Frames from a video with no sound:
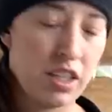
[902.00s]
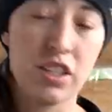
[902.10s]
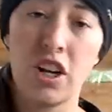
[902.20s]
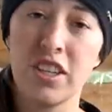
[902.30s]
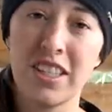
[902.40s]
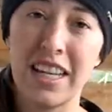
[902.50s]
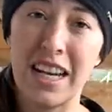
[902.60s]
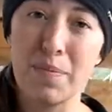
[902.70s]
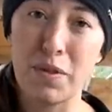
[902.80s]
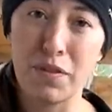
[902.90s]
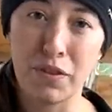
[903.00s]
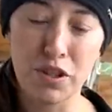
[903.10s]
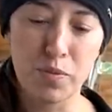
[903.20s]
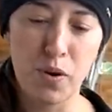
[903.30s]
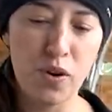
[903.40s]
The sauce is gonna end up in the
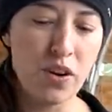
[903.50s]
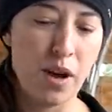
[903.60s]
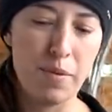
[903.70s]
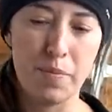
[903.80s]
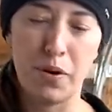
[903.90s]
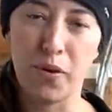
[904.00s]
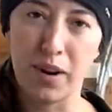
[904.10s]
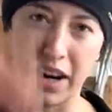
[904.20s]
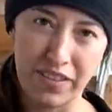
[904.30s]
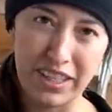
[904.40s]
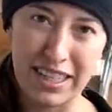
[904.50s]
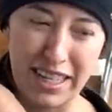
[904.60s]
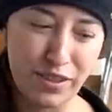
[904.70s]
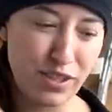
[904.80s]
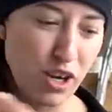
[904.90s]
first bowl. I'm gonna pour everything
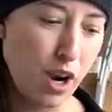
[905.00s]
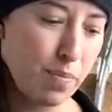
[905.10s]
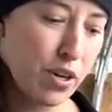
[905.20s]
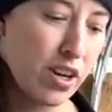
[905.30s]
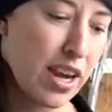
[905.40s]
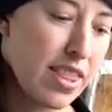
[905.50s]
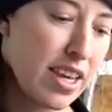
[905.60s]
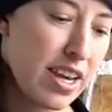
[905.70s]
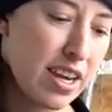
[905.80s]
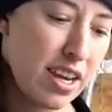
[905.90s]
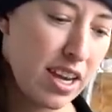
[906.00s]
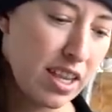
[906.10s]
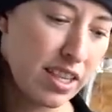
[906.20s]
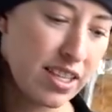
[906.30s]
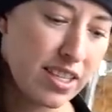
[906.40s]
down this hopper and then
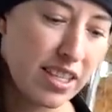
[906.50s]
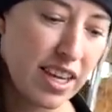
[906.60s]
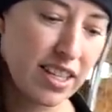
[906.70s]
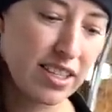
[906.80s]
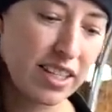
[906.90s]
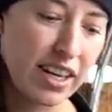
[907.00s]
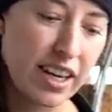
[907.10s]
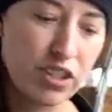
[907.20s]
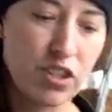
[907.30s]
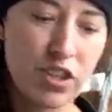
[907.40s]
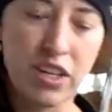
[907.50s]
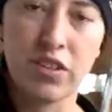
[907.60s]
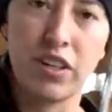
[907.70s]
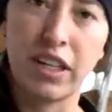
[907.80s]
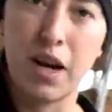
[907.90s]
these skins and extra things
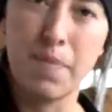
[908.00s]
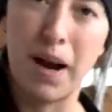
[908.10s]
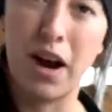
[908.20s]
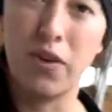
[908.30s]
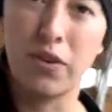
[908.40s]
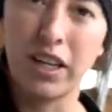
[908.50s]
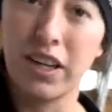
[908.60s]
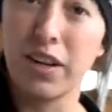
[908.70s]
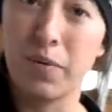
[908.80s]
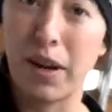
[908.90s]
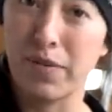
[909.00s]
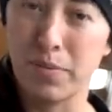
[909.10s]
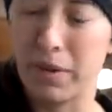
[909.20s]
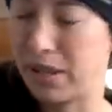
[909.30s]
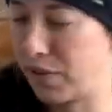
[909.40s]
are gonna come out here and we have
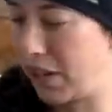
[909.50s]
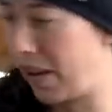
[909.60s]
some plans for